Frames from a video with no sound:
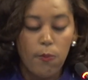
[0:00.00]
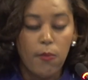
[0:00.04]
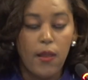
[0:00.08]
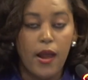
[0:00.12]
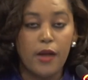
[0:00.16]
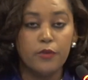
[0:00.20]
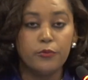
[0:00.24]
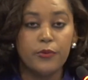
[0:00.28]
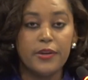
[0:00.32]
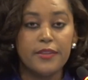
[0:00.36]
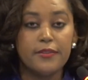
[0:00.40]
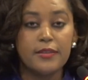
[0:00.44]

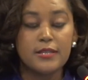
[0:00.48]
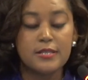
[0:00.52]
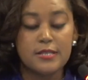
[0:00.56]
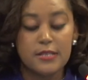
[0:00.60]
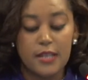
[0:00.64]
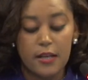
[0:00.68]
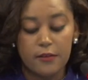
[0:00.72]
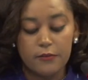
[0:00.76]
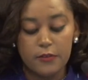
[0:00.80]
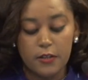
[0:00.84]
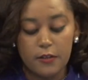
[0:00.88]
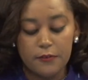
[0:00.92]
And with this
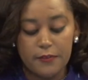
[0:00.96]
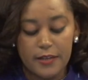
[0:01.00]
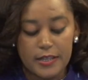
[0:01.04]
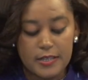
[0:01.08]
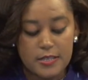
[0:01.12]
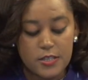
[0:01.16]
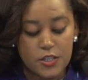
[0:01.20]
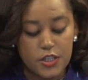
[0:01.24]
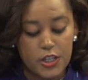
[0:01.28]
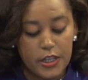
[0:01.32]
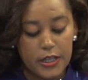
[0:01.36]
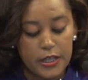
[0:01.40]
level of
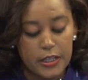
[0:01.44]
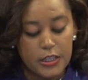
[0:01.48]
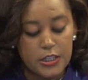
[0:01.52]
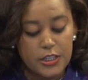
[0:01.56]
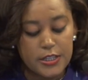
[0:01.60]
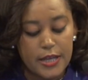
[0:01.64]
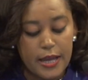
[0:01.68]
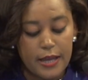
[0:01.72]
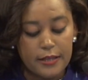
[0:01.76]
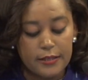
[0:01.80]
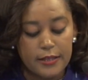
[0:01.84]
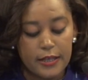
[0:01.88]

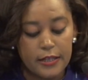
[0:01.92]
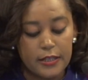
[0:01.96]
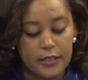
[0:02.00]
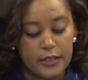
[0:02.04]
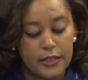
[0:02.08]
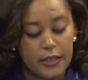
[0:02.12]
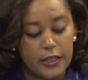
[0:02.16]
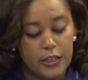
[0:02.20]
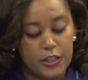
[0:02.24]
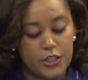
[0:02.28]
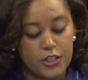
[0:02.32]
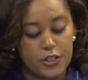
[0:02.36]
exchange and
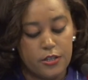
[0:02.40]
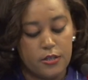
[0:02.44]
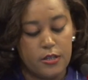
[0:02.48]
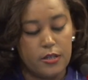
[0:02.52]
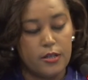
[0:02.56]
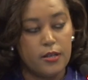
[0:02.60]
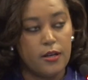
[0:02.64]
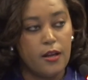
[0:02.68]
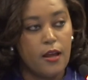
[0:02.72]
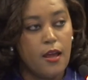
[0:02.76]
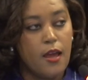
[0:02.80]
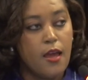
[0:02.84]

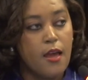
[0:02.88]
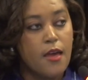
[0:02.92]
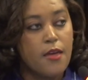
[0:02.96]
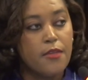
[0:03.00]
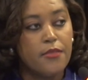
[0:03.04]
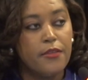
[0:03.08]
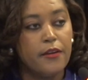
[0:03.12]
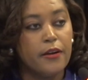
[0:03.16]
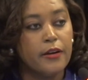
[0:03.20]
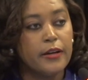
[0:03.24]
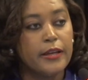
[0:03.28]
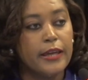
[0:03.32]
dedication,
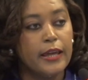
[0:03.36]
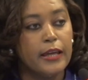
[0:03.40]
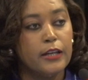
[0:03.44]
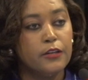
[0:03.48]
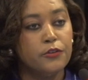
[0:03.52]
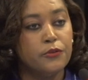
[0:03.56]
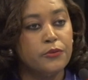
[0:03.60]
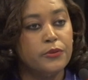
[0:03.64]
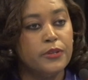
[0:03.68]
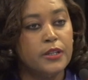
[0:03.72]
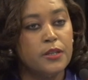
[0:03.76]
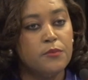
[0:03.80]
there can
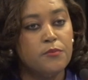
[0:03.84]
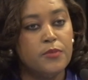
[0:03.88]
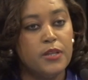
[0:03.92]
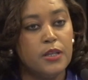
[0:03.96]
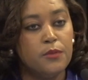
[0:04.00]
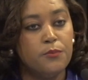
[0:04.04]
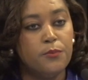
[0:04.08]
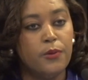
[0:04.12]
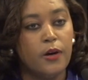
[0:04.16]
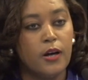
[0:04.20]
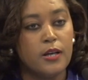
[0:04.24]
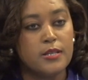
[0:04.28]
only
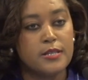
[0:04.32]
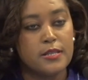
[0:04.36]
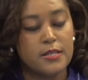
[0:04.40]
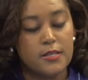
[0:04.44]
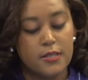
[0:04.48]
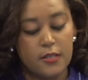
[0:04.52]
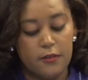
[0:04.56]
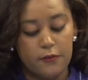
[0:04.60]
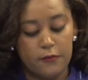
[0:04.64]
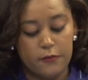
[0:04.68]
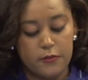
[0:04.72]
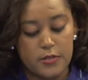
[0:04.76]
be
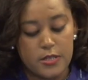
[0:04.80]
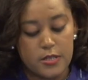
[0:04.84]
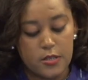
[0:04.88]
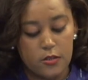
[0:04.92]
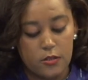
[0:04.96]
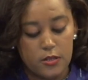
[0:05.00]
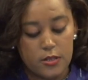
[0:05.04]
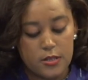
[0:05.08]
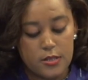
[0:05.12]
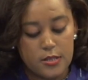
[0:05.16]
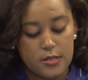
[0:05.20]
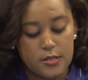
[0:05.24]
positive
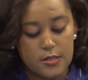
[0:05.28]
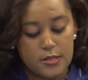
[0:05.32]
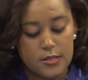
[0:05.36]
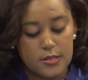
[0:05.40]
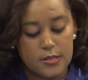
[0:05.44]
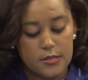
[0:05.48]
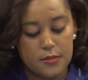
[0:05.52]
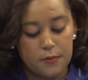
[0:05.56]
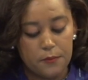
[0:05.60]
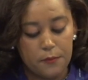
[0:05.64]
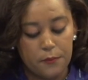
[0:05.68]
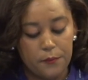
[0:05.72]

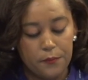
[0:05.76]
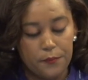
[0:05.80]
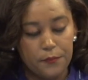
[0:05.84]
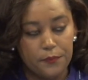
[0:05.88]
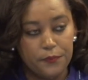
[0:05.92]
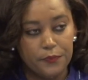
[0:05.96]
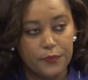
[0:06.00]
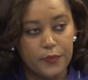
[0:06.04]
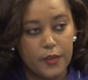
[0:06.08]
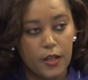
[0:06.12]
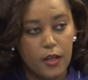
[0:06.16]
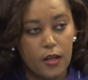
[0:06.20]
results.
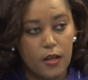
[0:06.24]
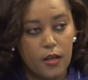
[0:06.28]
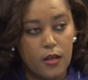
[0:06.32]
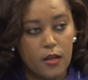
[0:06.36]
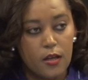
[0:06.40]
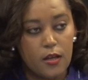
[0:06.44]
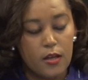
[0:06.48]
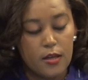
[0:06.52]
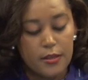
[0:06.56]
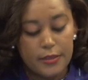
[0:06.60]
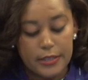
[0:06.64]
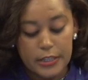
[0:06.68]

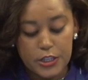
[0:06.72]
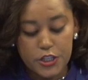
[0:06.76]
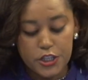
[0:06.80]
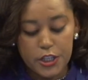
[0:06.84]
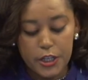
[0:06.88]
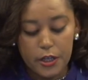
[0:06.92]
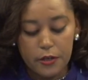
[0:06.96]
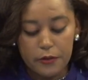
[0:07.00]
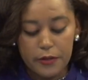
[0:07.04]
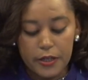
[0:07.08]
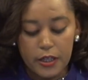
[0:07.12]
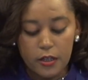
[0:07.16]
The
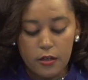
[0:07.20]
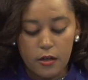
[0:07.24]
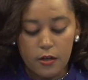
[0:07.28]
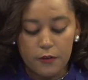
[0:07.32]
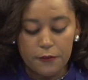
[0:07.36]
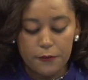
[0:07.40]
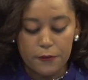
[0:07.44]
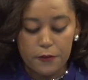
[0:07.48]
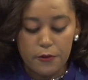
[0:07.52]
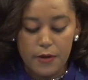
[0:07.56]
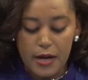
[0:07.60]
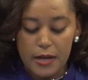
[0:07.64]
sharing
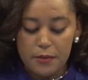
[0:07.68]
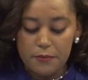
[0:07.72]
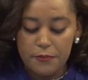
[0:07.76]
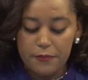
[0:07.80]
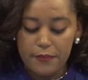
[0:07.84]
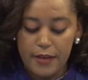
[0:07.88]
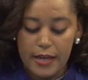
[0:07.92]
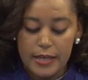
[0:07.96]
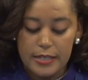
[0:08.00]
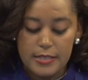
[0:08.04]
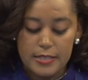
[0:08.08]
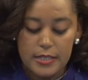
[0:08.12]
of
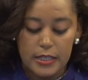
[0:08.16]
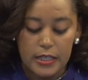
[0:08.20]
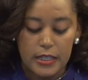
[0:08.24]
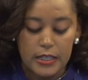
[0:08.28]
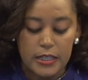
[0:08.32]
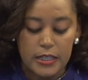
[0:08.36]
crime-fighting